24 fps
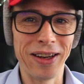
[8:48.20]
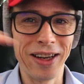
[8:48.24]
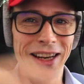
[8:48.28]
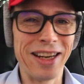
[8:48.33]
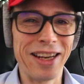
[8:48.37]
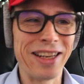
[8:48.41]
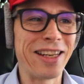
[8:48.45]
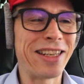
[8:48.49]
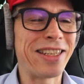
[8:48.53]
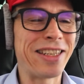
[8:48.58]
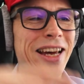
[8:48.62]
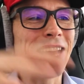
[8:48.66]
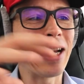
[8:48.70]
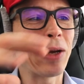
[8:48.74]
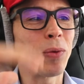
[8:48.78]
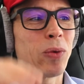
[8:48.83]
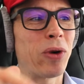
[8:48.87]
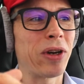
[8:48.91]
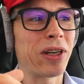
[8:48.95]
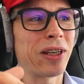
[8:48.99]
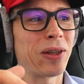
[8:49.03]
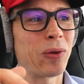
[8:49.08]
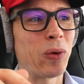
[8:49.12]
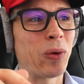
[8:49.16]
detect
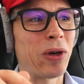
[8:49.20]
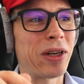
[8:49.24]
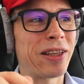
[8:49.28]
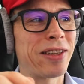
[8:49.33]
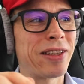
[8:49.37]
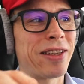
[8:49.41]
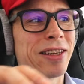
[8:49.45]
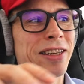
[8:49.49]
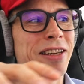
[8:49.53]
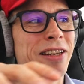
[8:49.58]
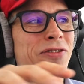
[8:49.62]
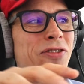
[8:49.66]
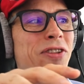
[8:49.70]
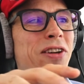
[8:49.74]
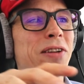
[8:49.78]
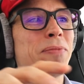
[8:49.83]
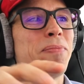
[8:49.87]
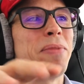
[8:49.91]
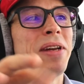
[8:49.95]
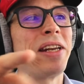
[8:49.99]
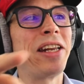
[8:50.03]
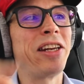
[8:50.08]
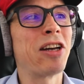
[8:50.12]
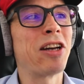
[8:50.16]
what the different
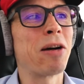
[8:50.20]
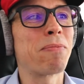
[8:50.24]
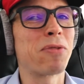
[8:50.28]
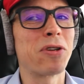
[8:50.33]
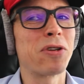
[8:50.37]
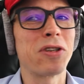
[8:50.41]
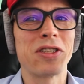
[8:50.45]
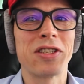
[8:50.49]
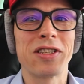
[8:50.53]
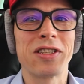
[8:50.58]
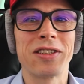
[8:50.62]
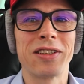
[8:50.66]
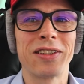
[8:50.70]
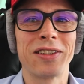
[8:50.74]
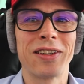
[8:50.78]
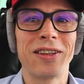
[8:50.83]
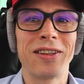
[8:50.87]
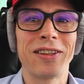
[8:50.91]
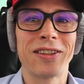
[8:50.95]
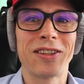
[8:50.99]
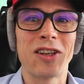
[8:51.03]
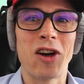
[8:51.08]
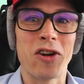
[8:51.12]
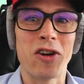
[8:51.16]
MIDI numbers
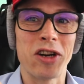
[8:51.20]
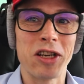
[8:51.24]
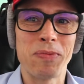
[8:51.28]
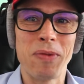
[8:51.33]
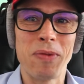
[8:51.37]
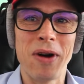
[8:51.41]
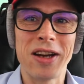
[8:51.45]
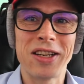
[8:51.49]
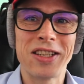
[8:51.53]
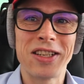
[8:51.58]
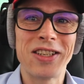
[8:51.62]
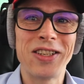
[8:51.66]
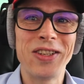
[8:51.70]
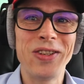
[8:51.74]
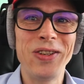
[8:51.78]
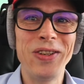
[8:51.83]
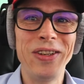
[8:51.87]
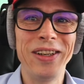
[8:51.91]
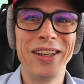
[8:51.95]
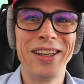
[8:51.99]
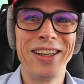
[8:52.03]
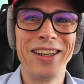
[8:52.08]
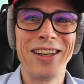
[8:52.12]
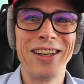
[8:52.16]
corresponds to,